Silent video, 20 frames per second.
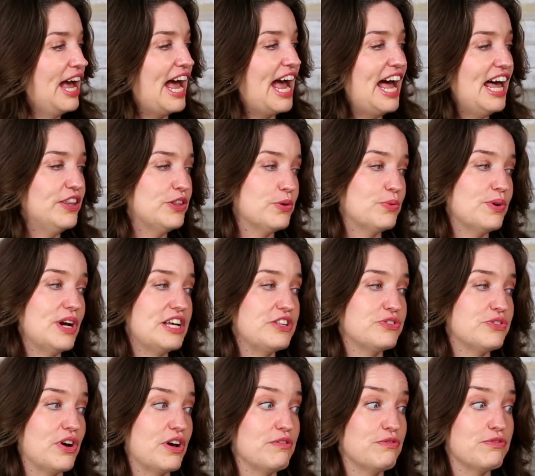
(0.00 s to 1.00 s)
At the
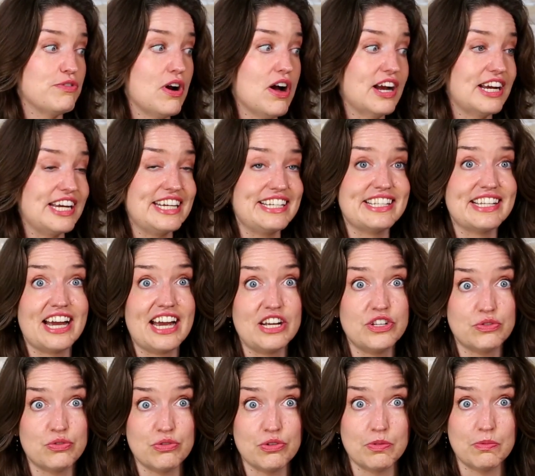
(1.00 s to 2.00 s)
restaurant, Froggy's
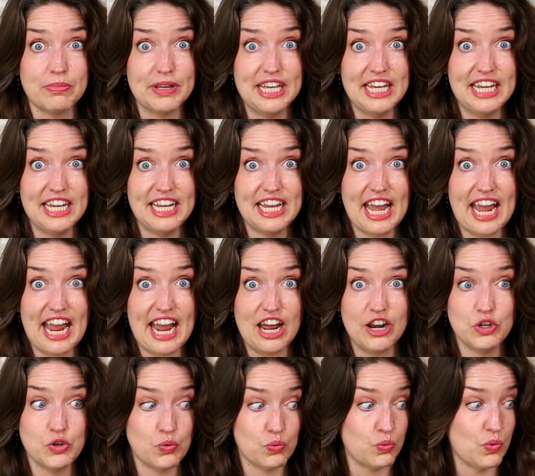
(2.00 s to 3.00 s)
eyes grew big
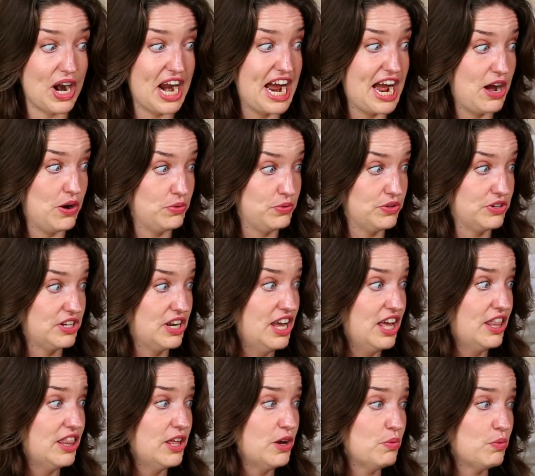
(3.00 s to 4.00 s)
and round.
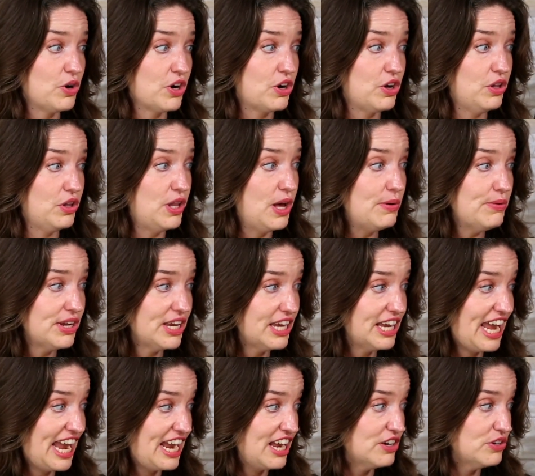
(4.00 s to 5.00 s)
There were glowing
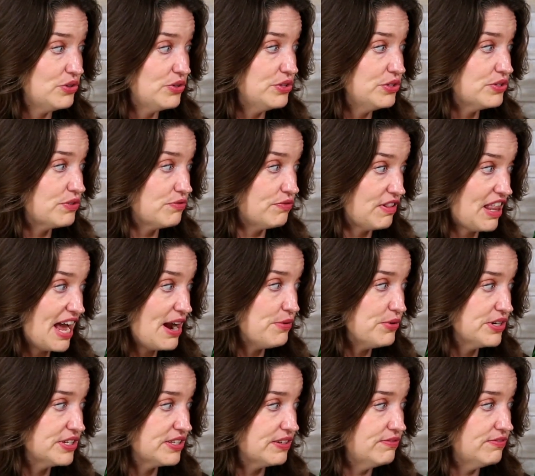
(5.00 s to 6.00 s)
candles,
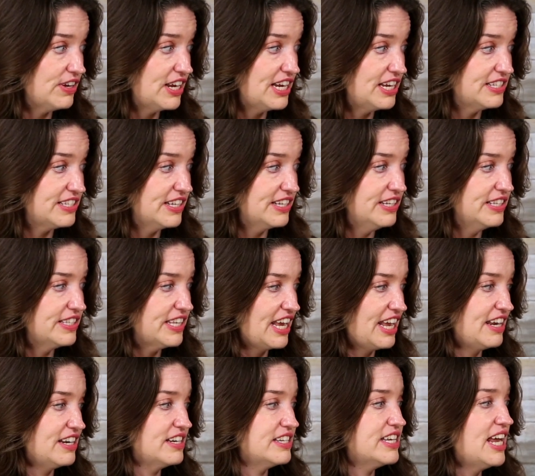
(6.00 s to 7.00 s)
flowers in vases,
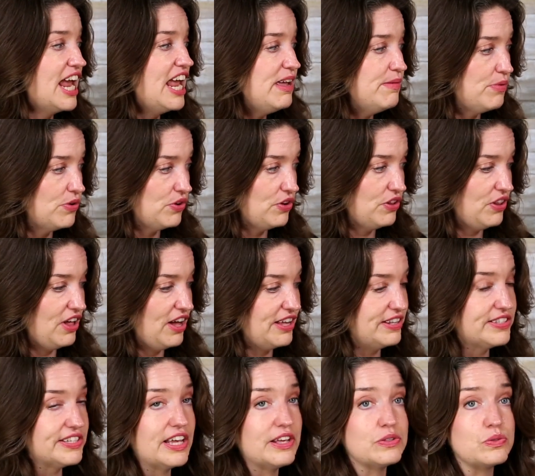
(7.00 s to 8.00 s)
and
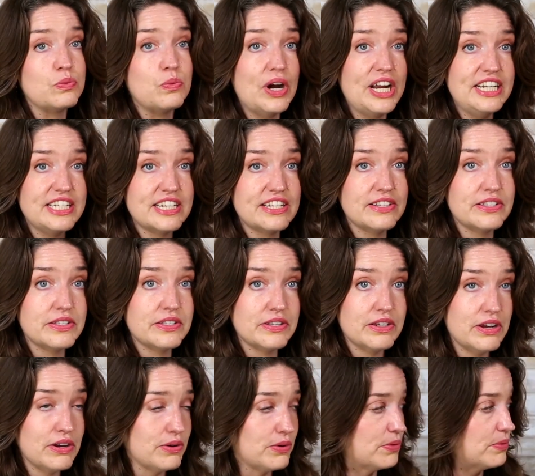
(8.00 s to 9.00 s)
tablecloths as white as
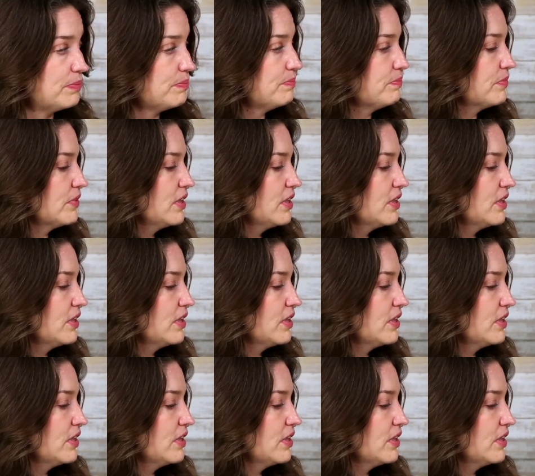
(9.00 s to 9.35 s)
snow.